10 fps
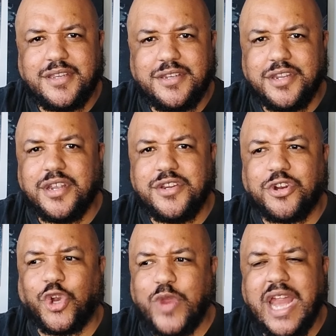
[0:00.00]

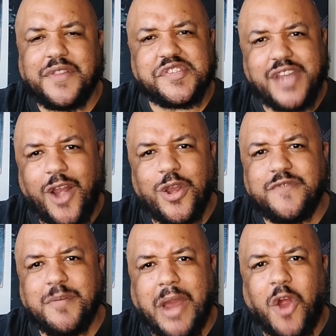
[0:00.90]
You're creating this
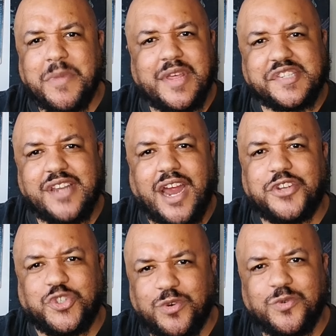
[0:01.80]
narrative about me that's
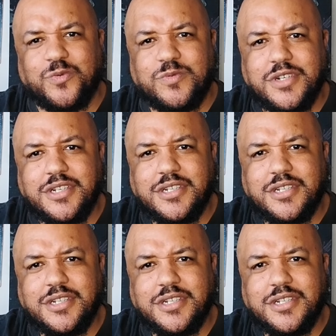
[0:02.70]
not true.